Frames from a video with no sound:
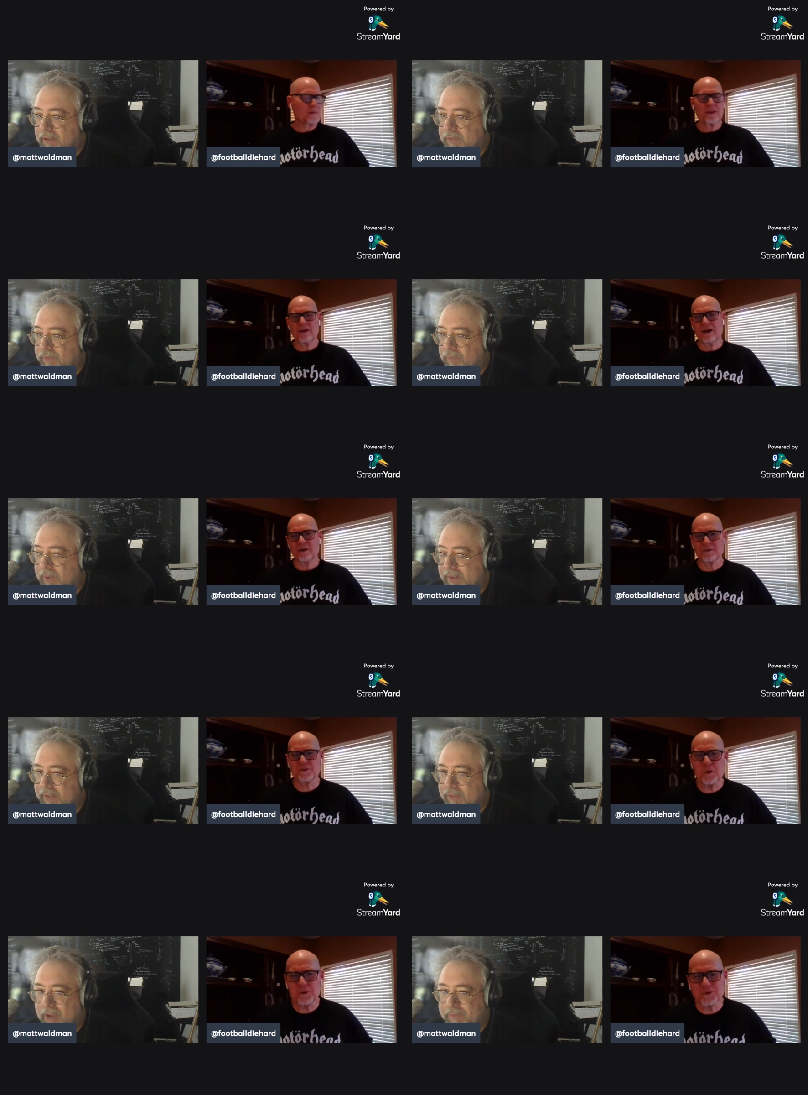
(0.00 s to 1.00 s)
Speaker 1: of
Speaker 2: what
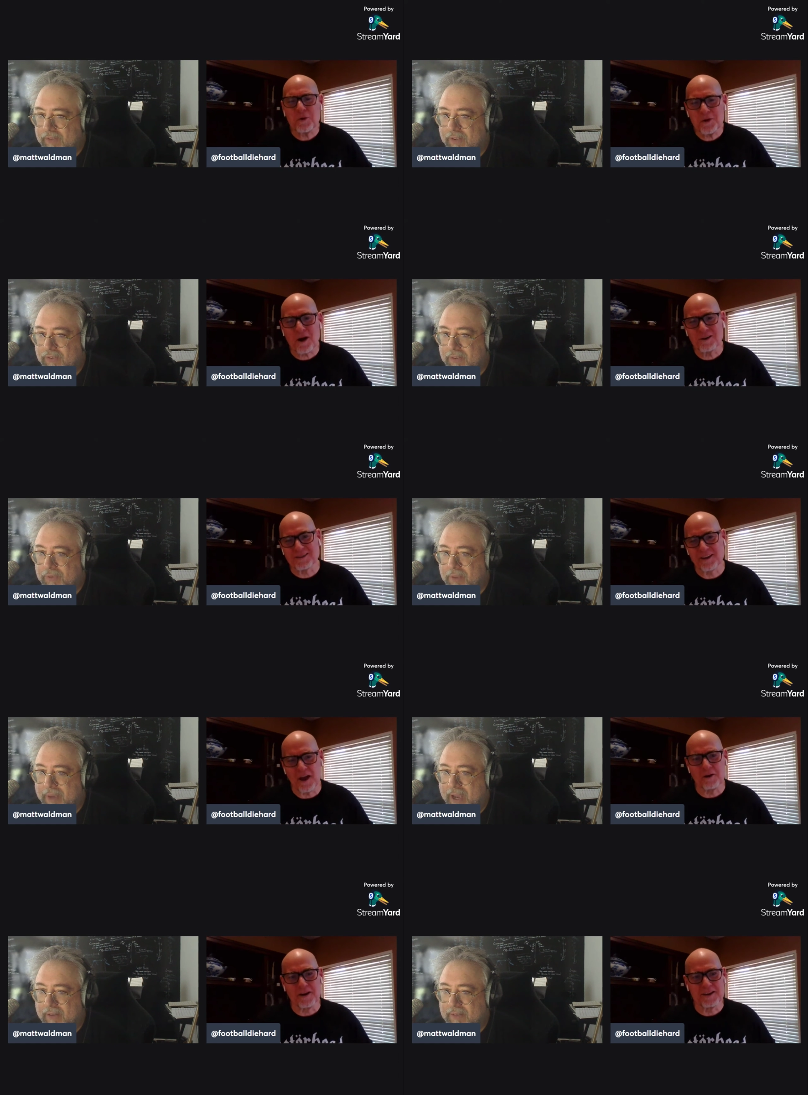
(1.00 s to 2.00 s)
this offense is about. Two yards a
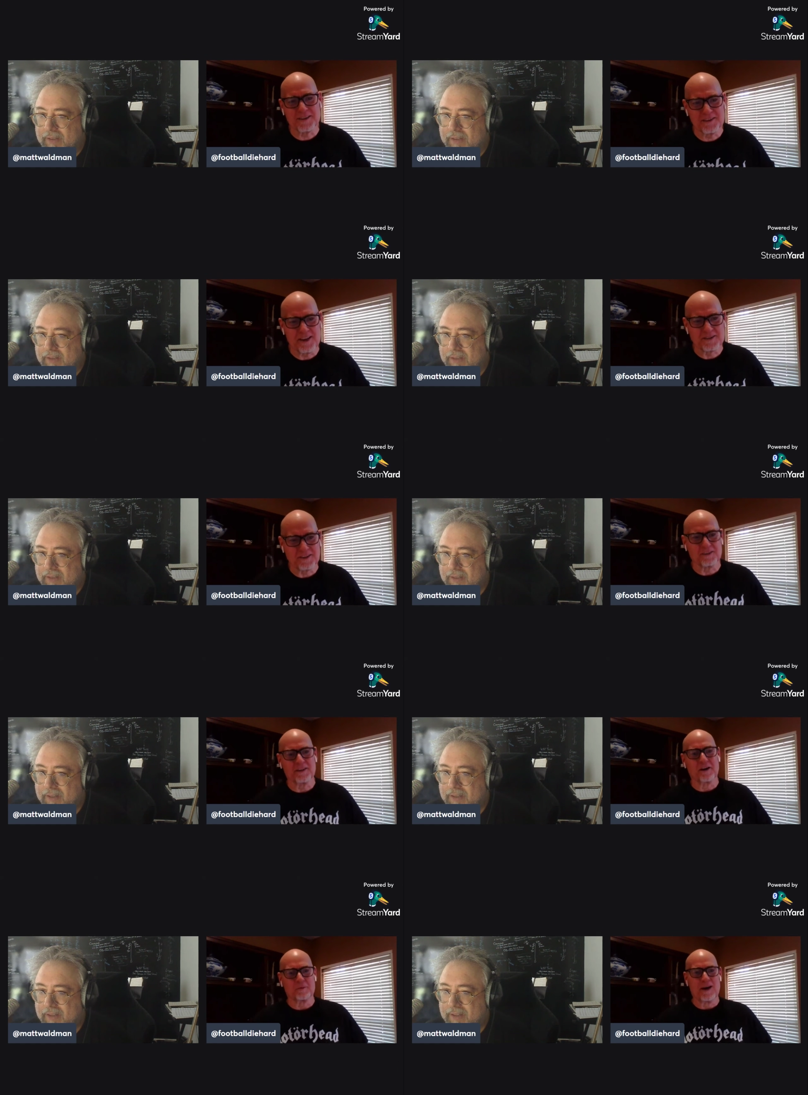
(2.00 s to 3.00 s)
carry isn't
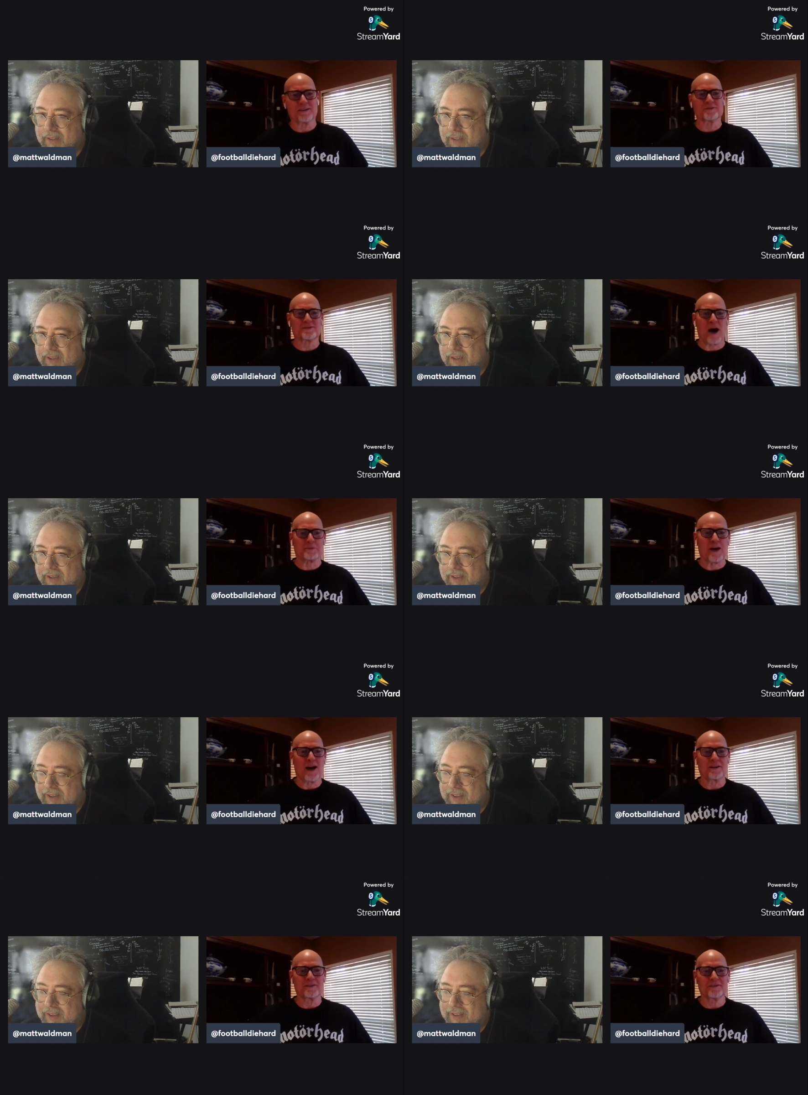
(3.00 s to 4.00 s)
decently, young man. Stop
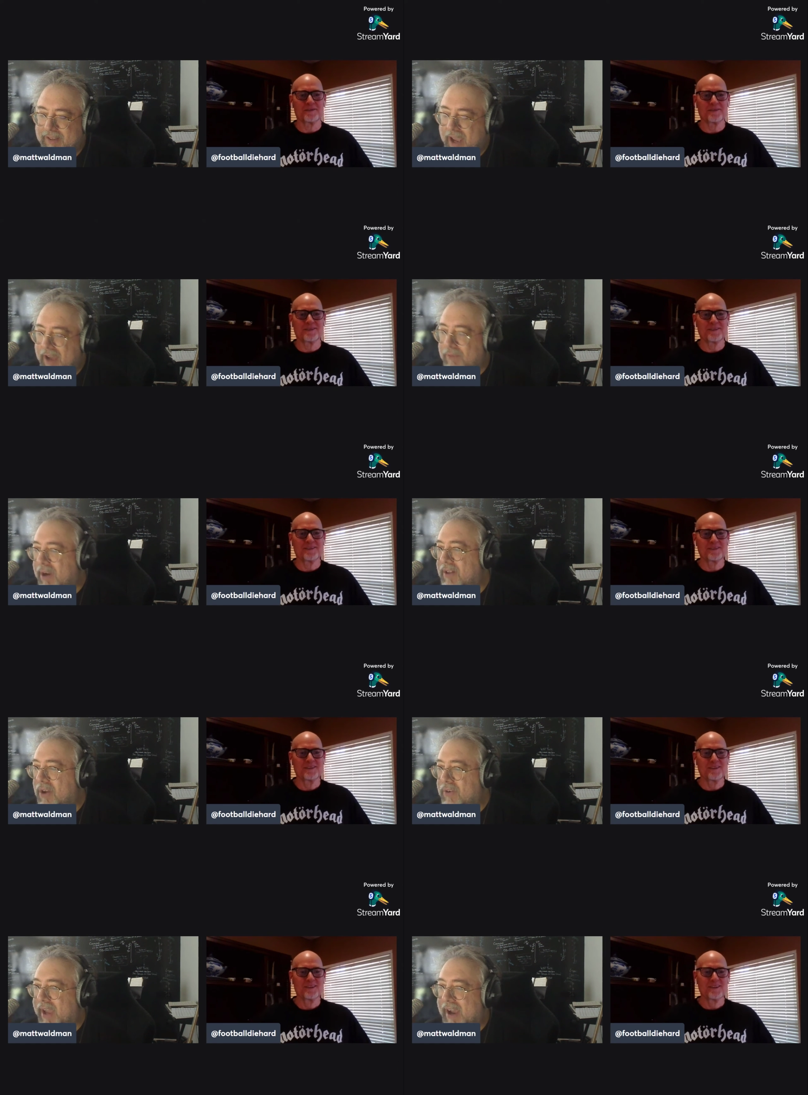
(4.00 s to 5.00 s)
that.
Speaker 1: Yeah, well,
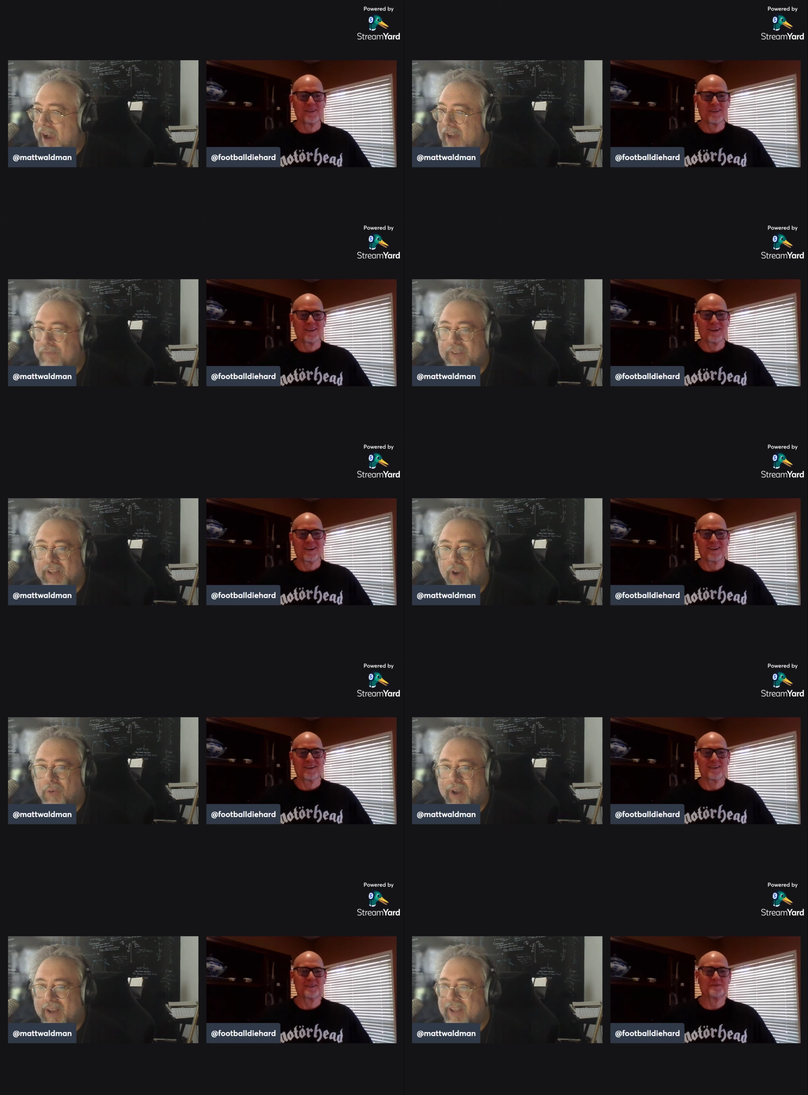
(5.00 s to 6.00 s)
okay. I'm, you know
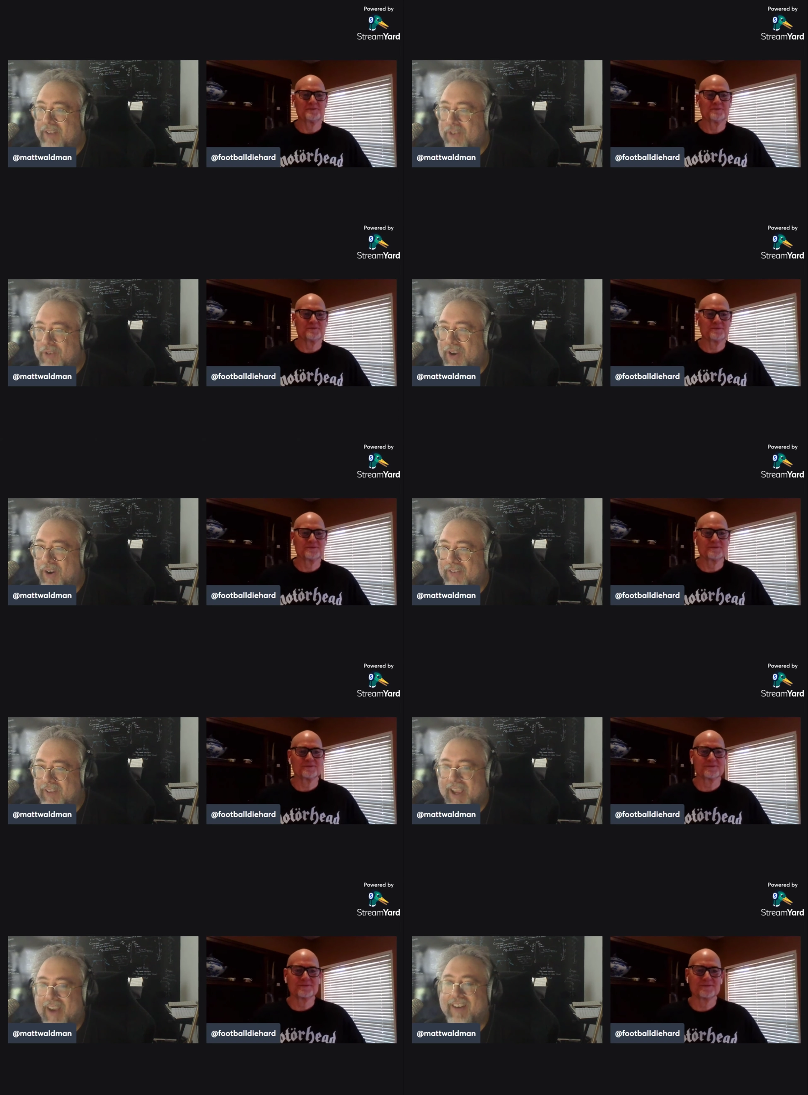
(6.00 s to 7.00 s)
what? Two yards a
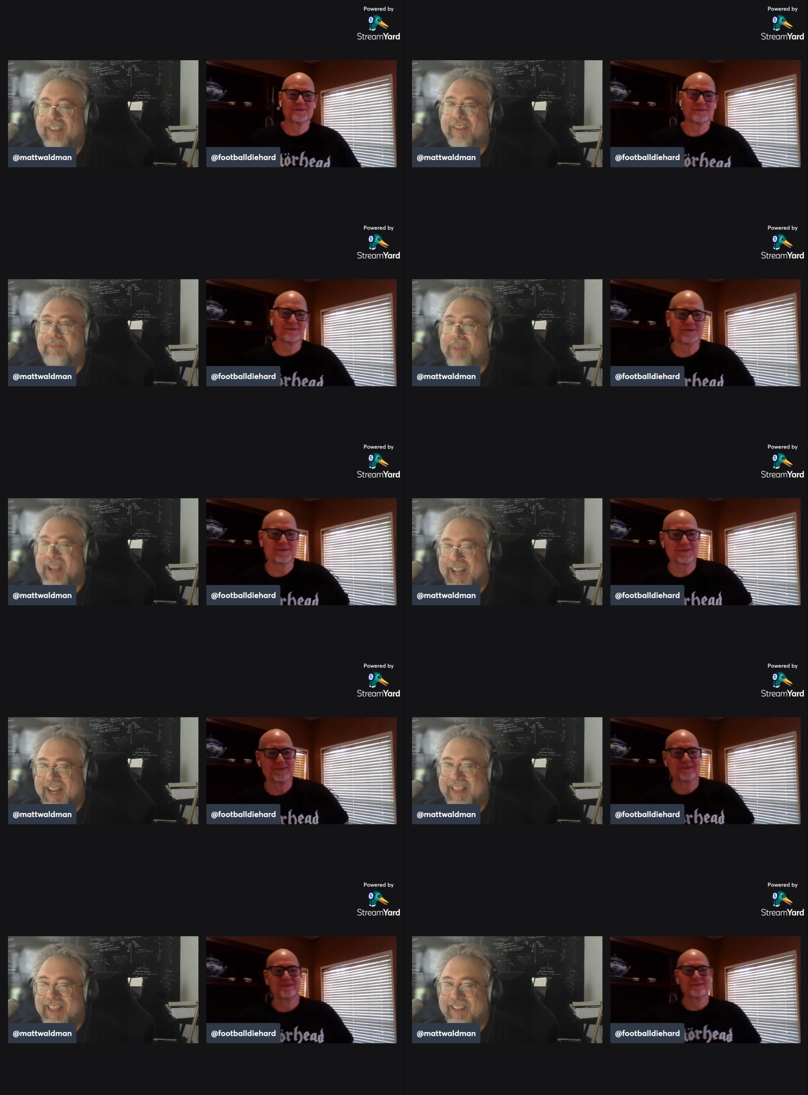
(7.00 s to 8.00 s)
carry doesn't mean
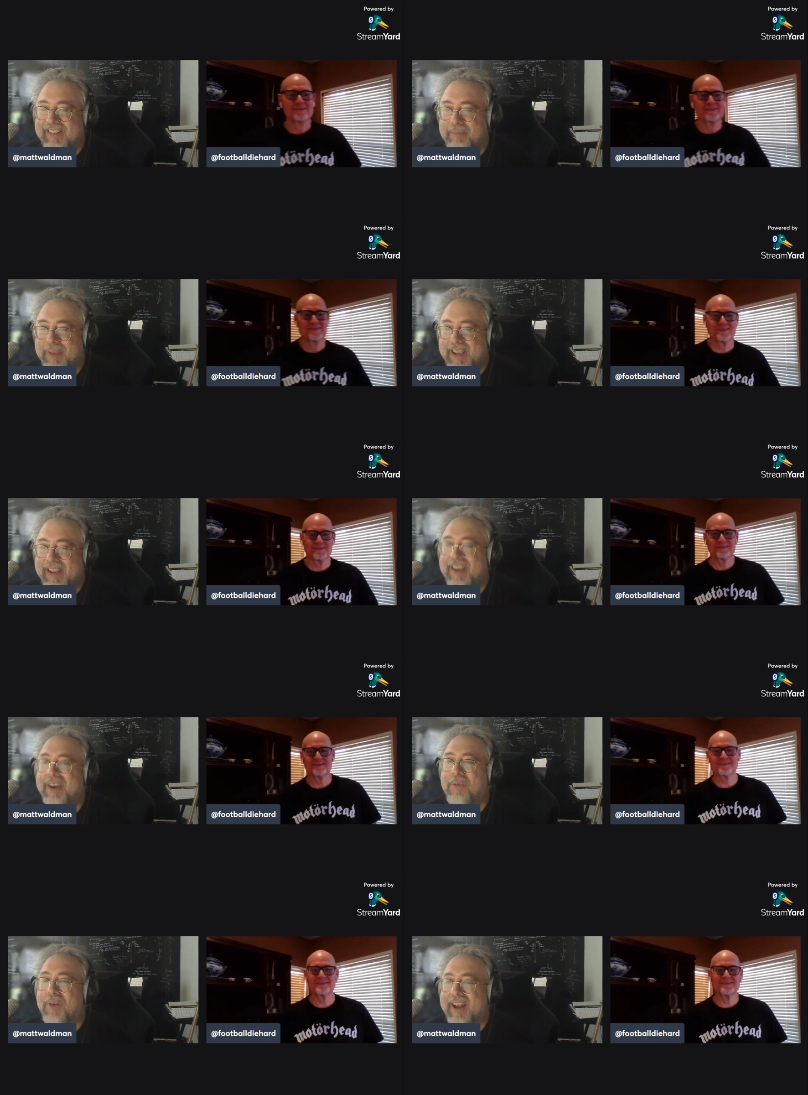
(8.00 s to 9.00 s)
anything to me.
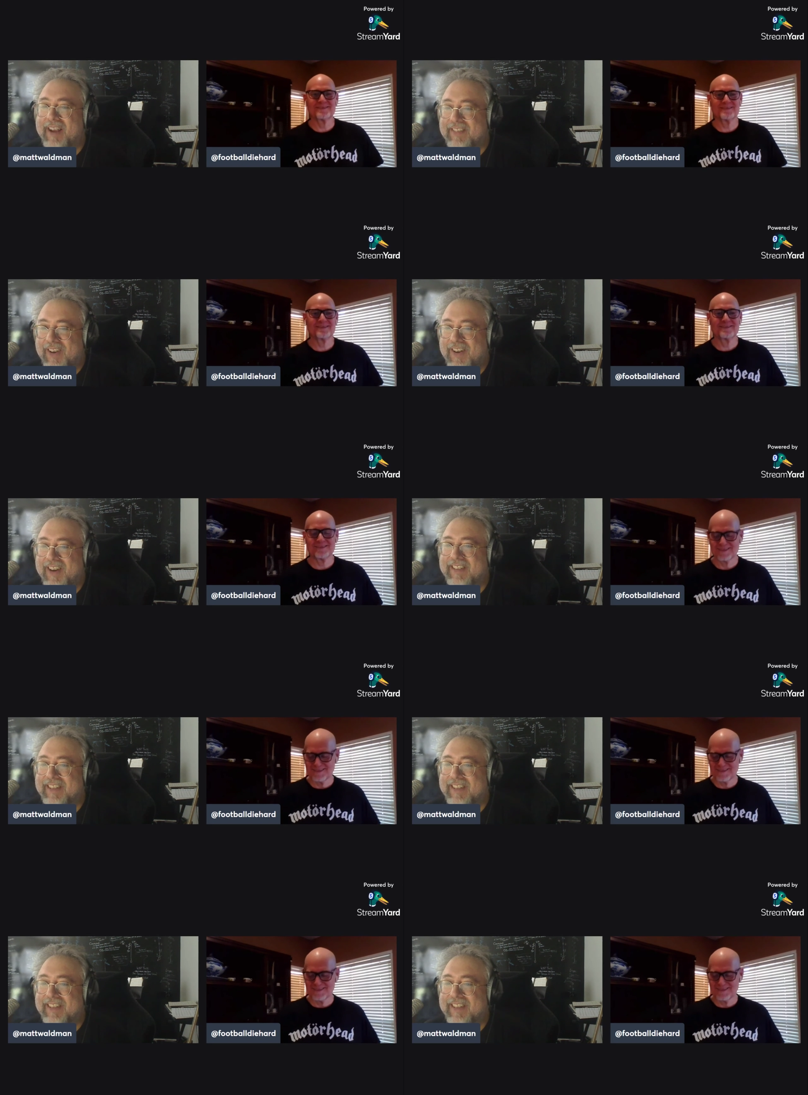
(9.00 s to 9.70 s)
What I saw on the